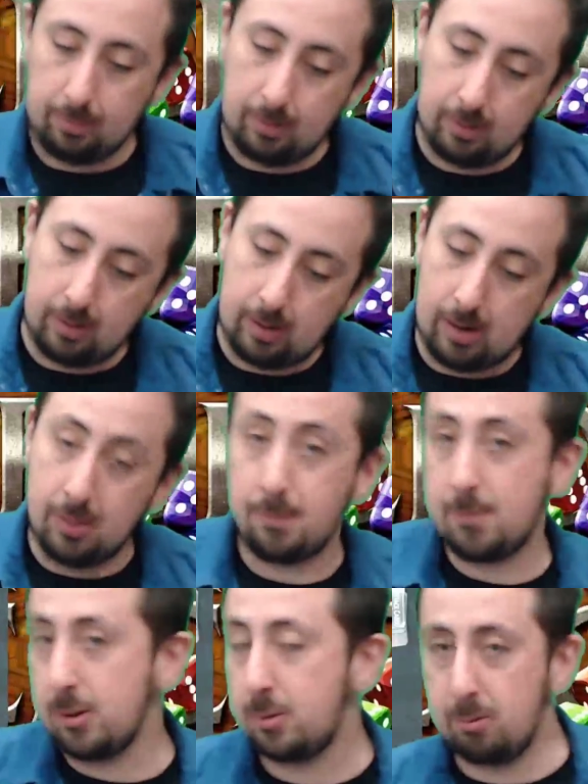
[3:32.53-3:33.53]
The
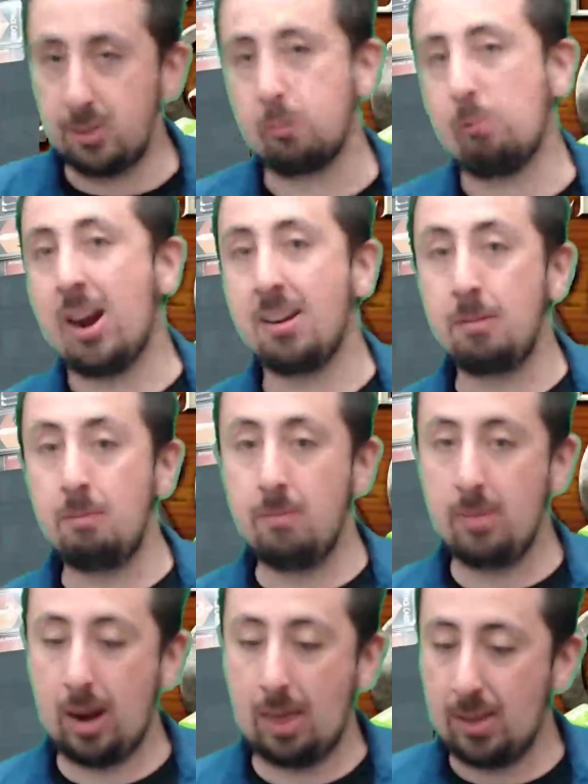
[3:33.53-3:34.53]
first one's random,
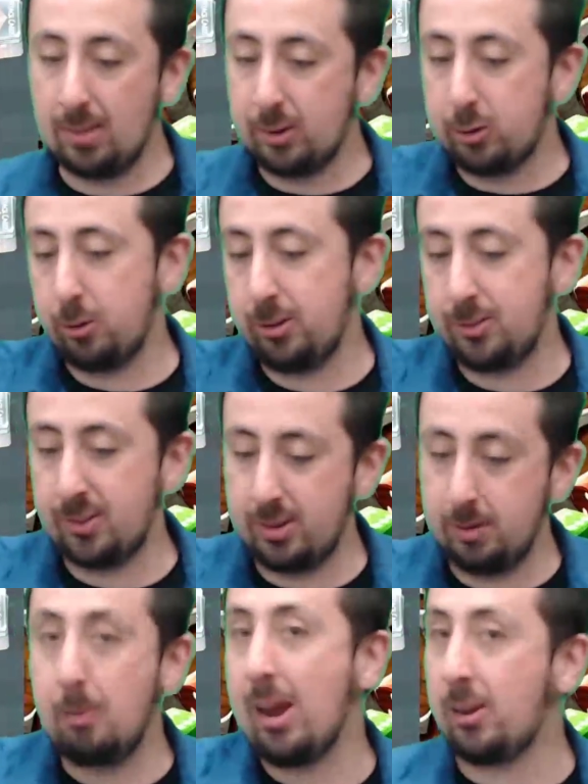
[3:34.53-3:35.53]
and then the choices that
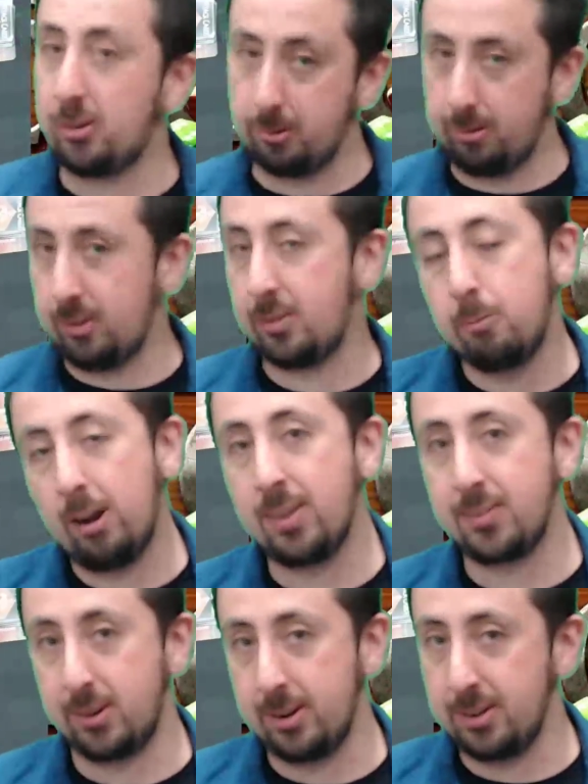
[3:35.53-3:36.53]
you make during these
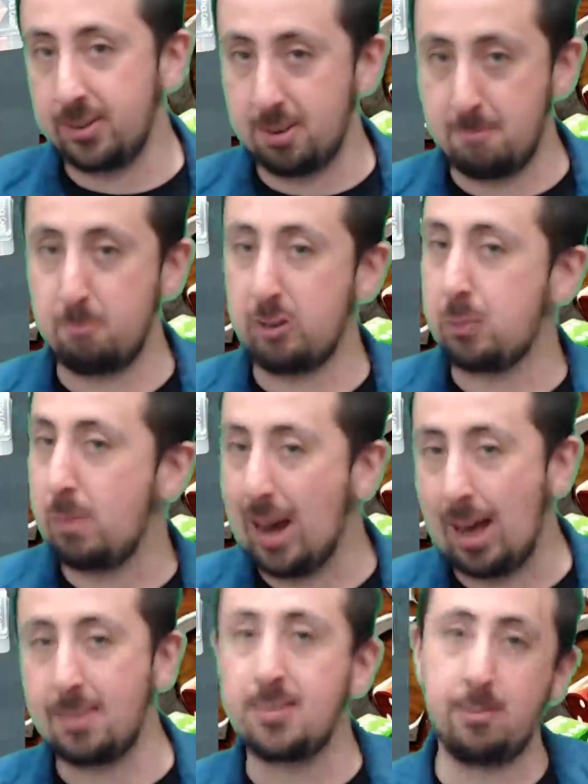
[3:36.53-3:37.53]
quests are going to determine which
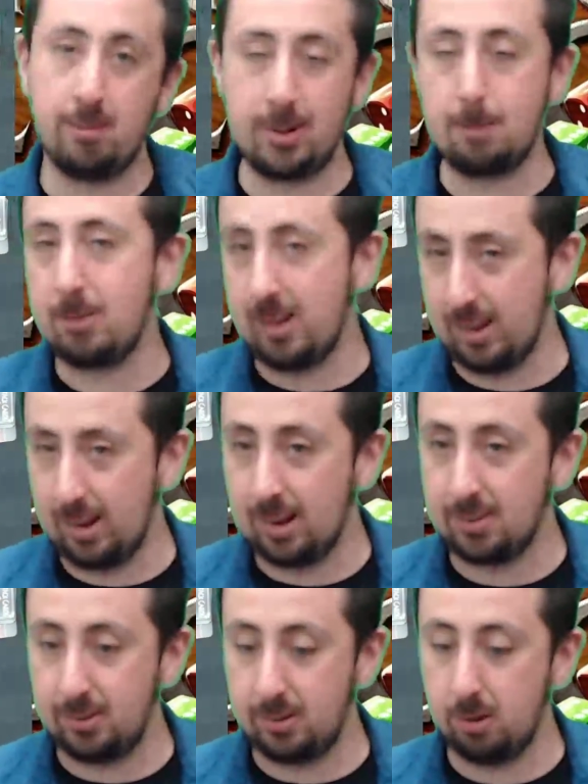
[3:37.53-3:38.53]
paths you end up taking
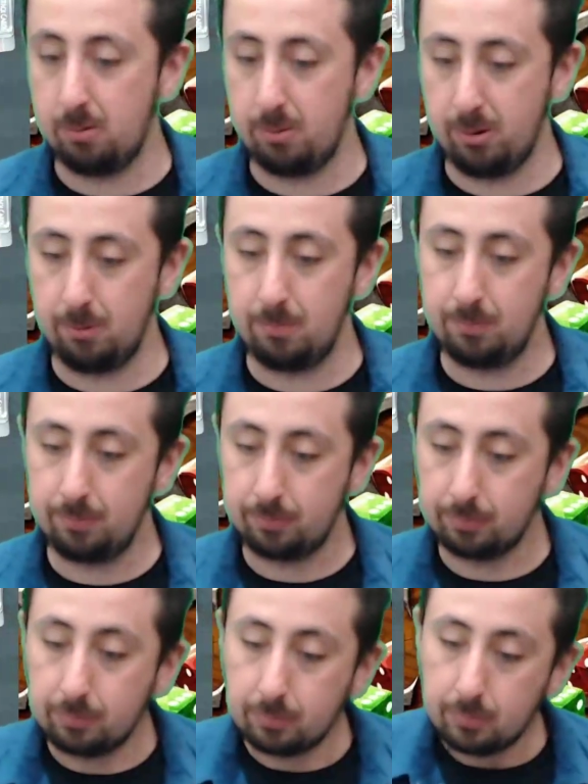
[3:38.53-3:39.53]
as you go through.
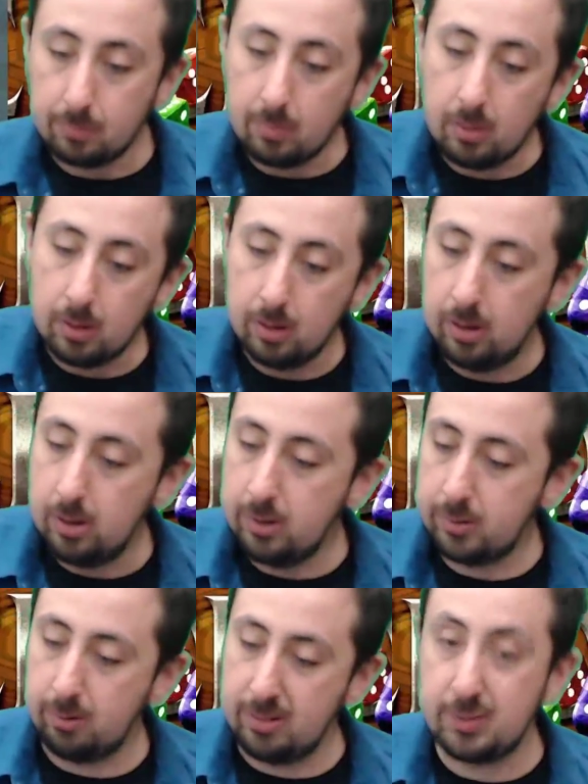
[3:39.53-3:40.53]

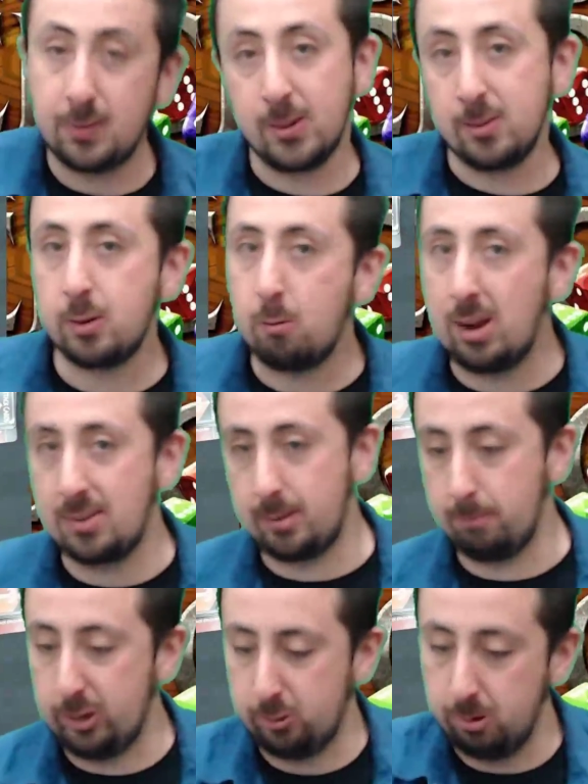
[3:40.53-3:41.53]
So in this first quest that
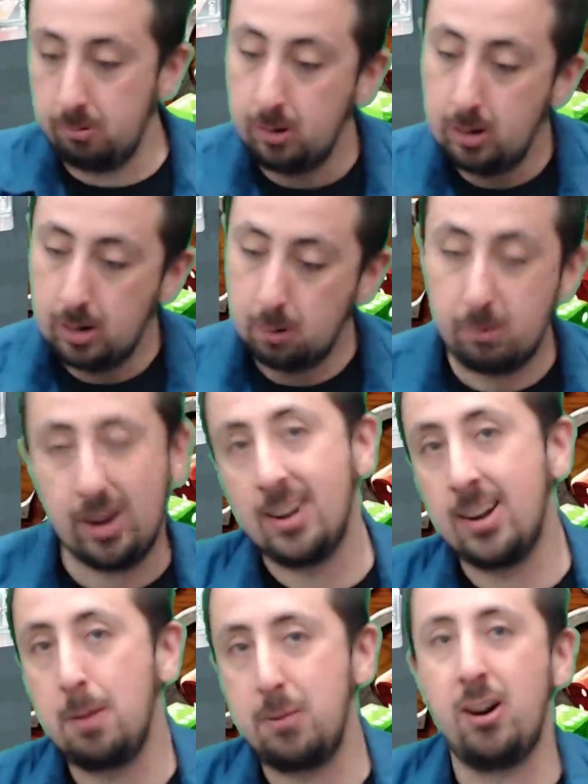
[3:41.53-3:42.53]
we drew, we
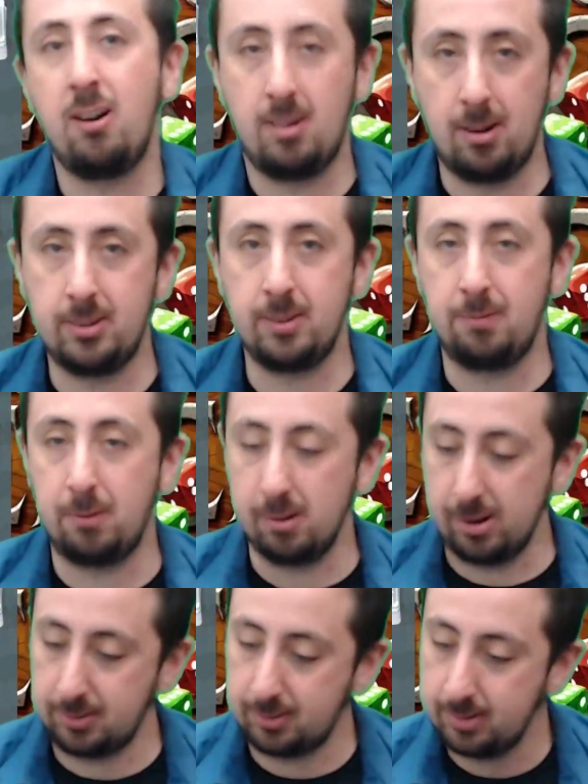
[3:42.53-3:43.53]
ended up in a haunted
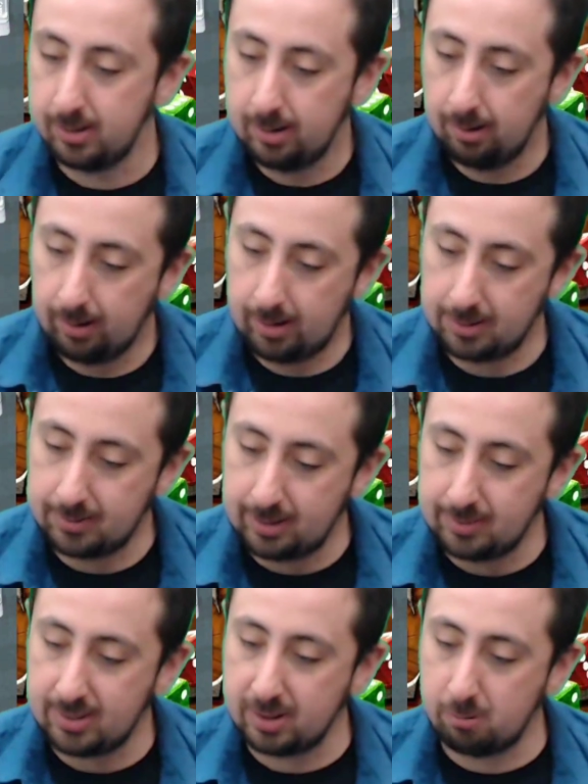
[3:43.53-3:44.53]
forest. And it
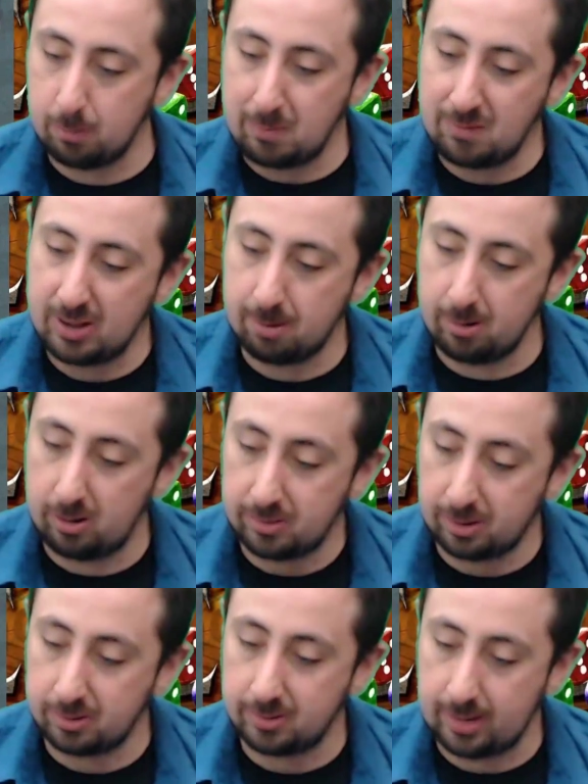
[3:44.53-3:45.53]
says that a group of heroes
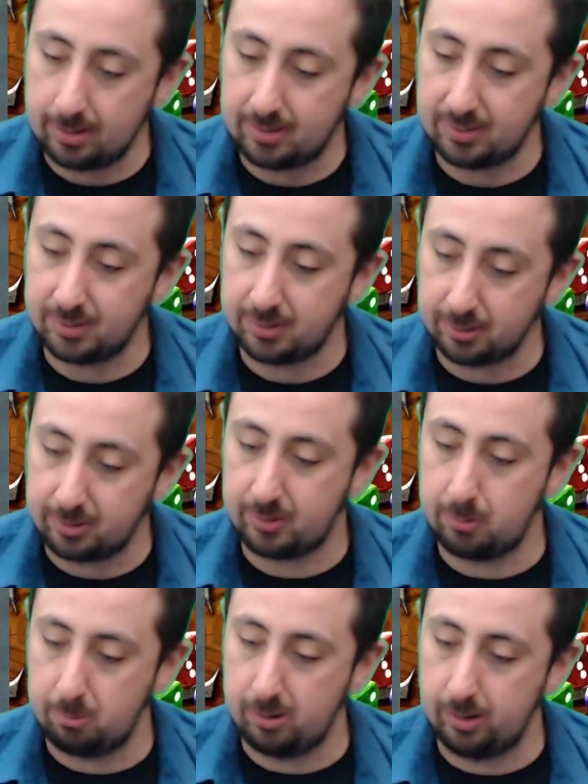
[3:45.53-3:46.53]
are sent to search the
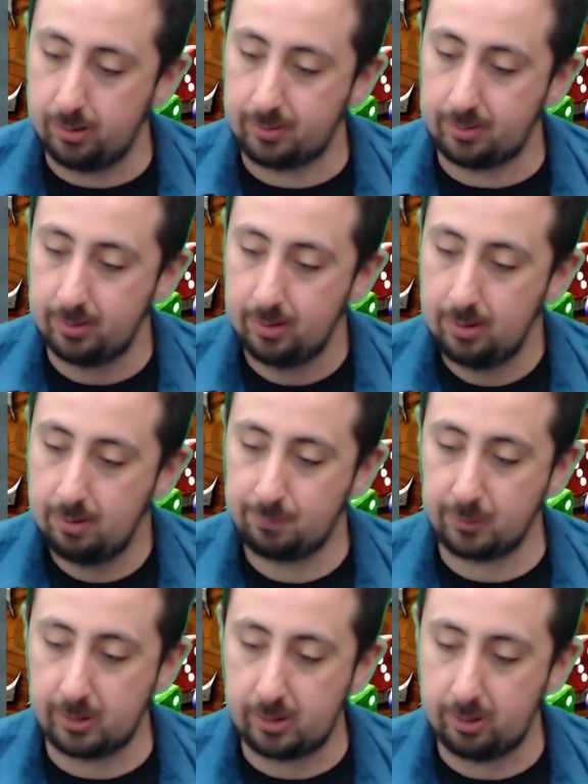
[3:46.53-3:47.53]
woods
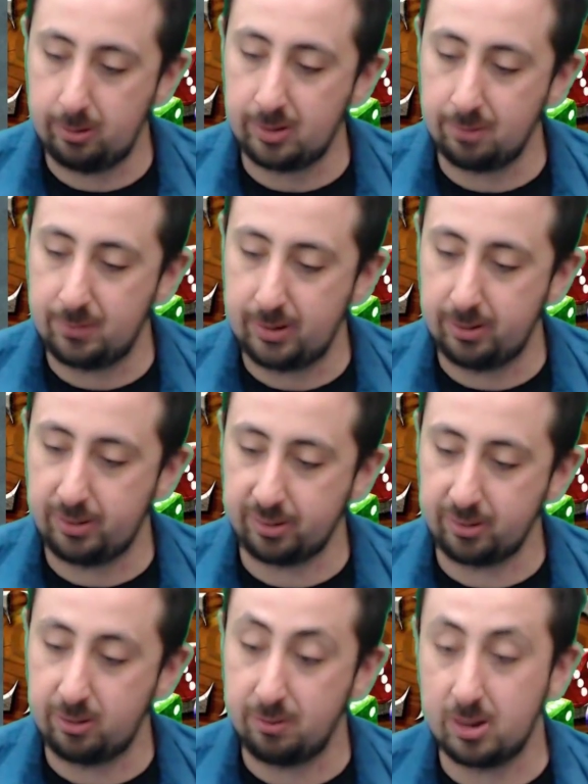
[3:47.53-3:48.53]
for clues on
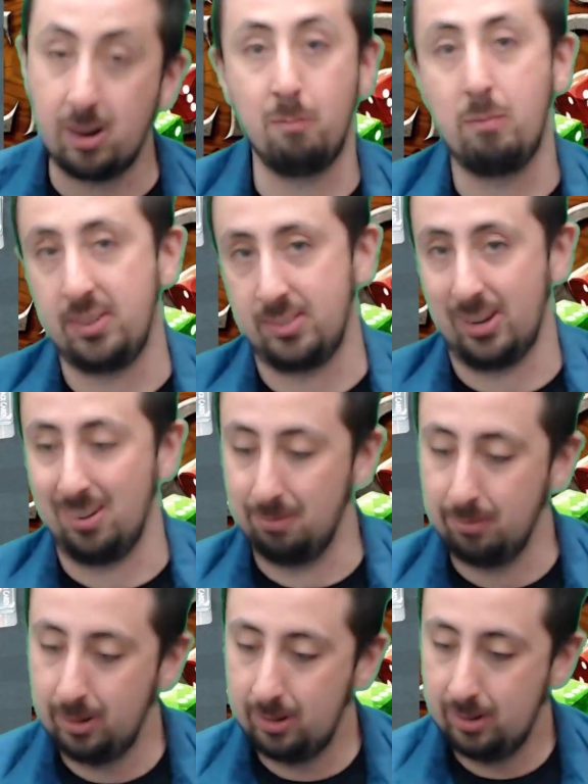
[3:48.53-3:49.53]
villagers who have gone missing.
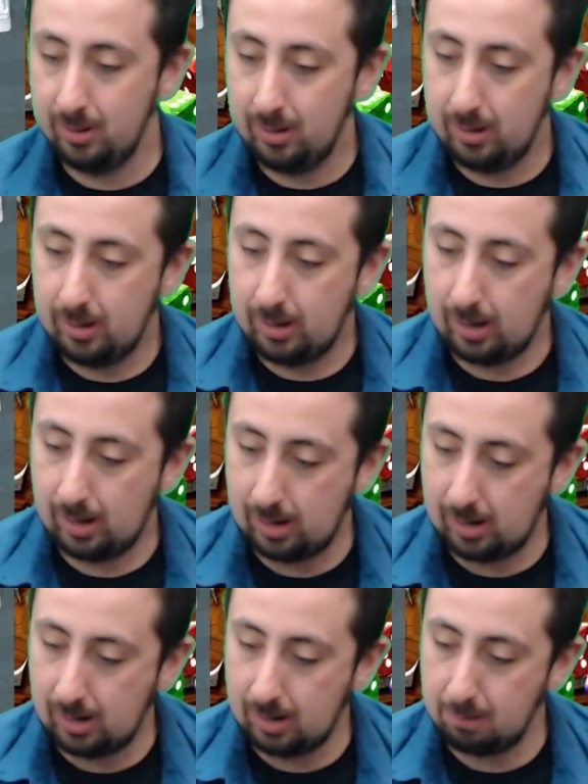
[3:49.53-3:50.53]

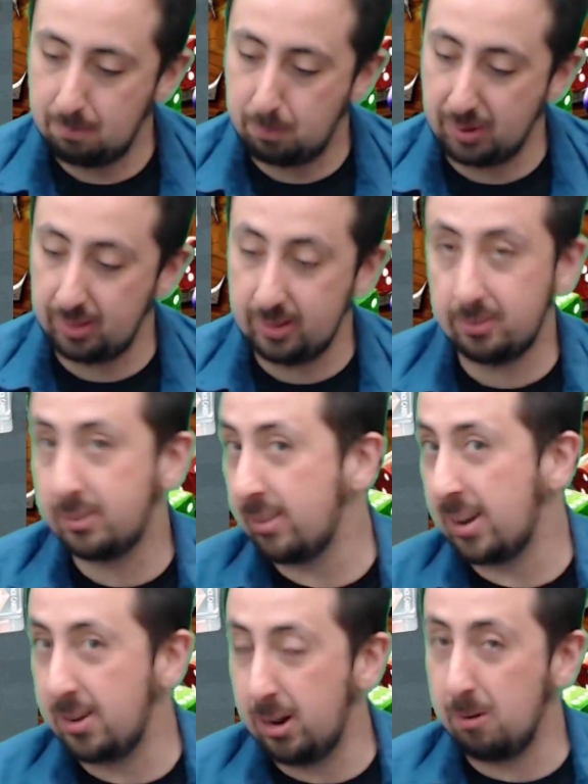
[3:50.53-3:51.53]
But little do they
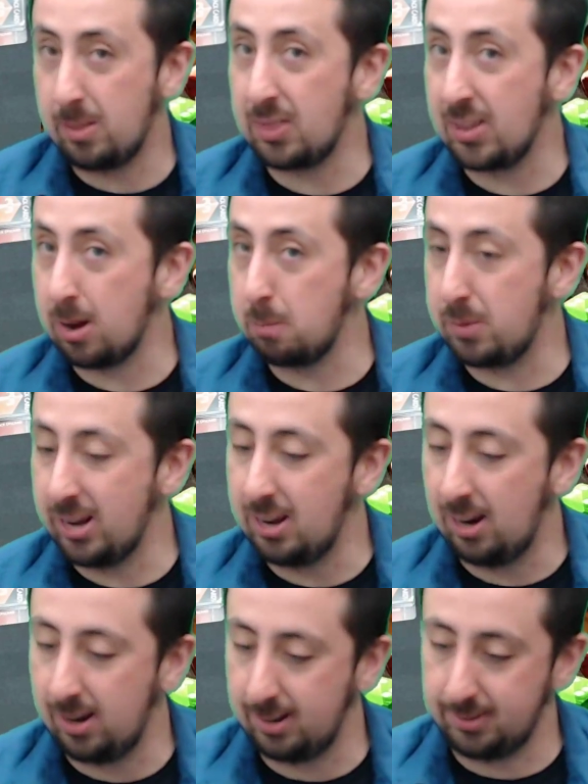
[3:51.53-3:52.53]
know that they are being
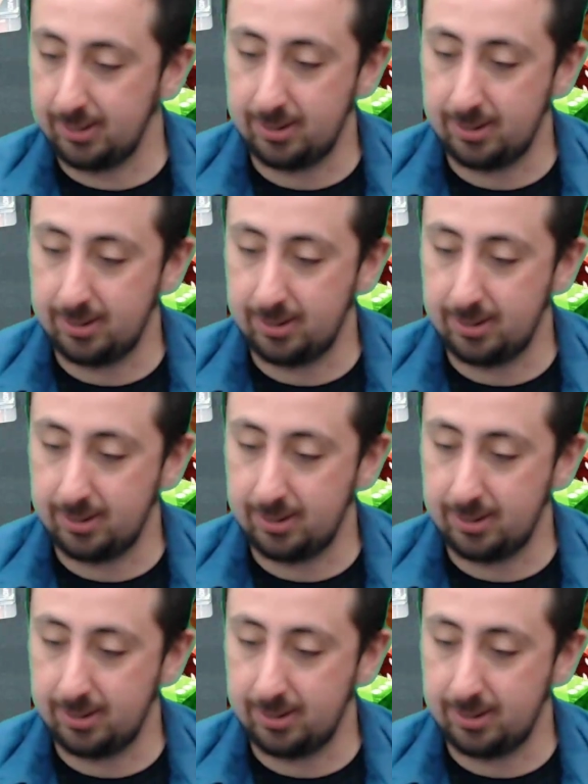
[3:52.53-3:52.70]
hunted.